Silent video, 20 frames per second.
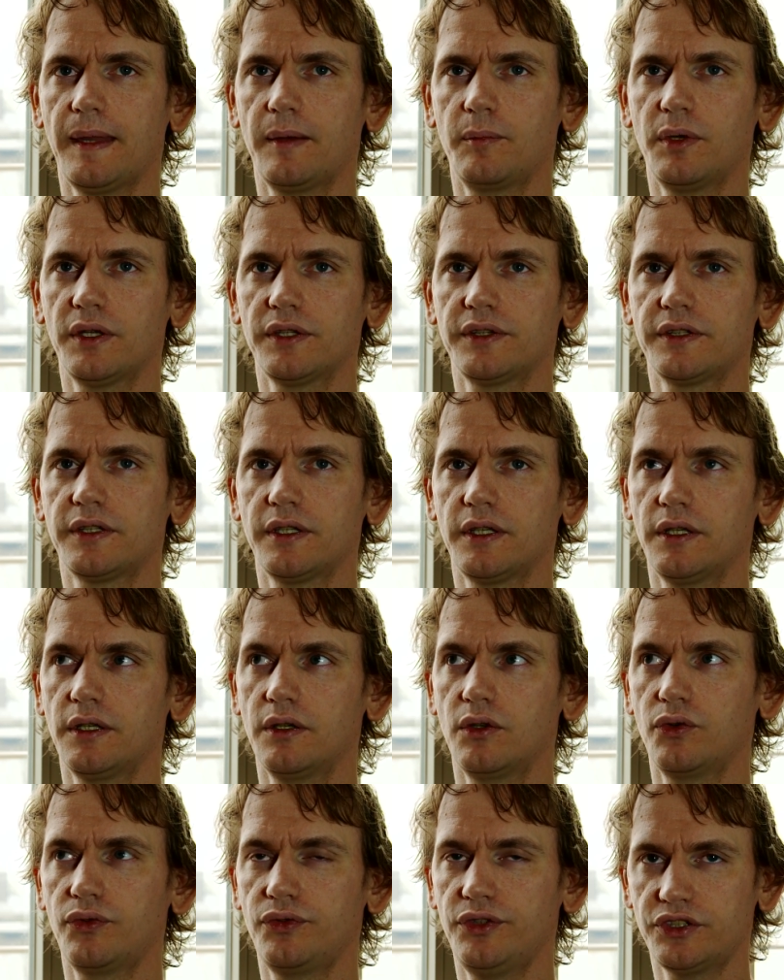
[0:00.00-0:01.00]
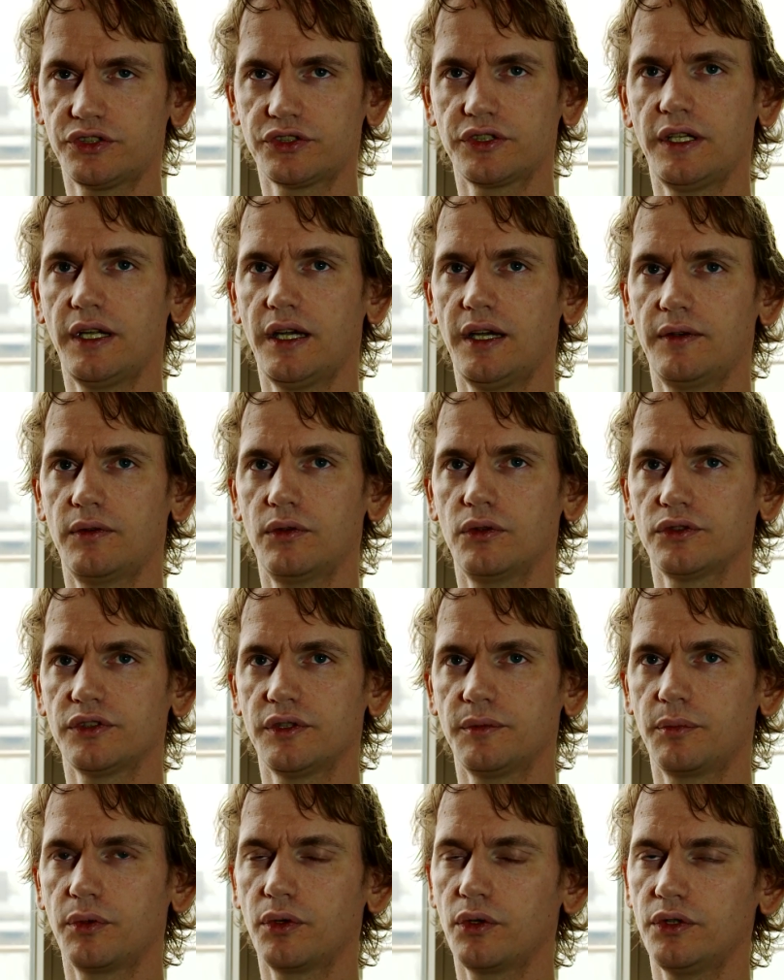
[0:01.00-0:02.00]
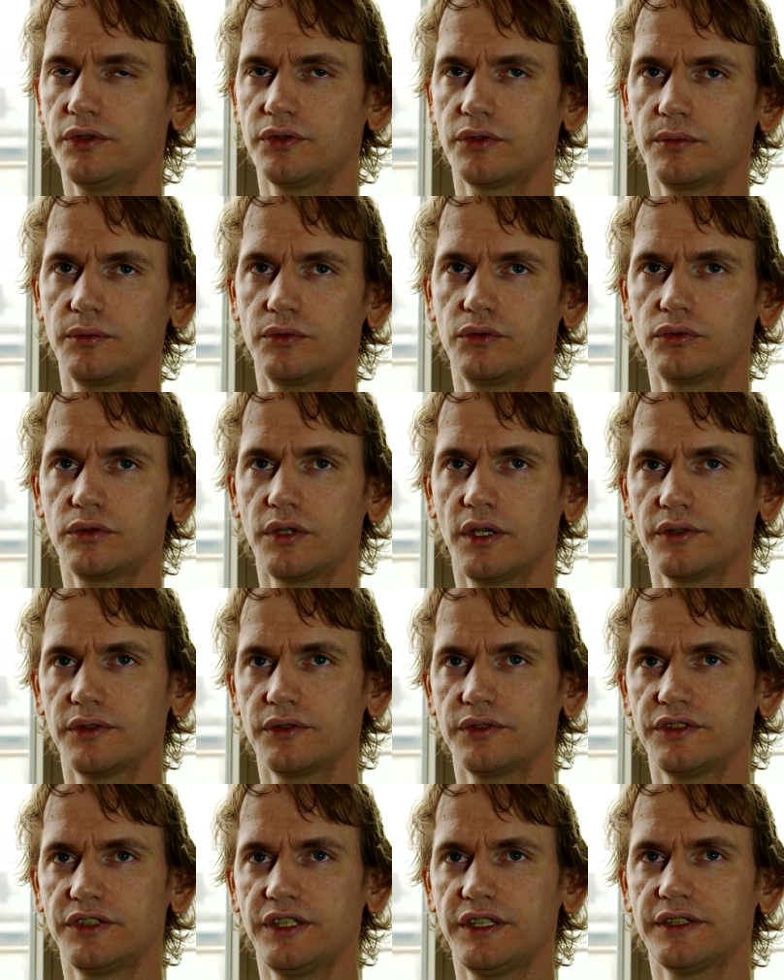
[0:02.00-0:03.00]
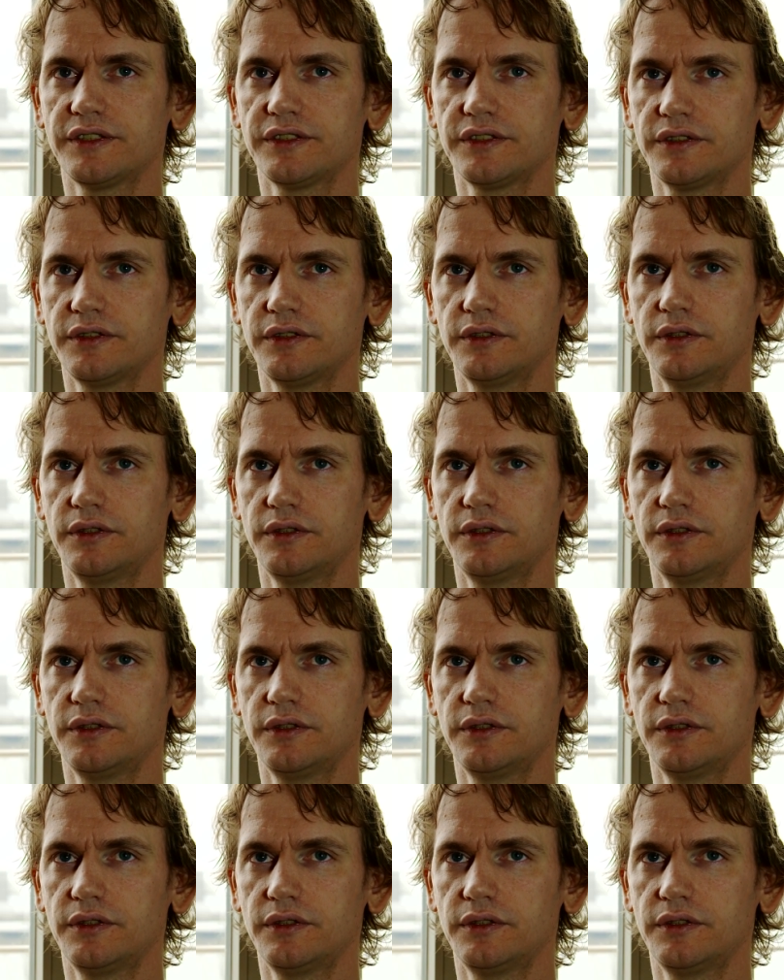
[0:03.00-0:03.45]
but officially I was employed from 2006.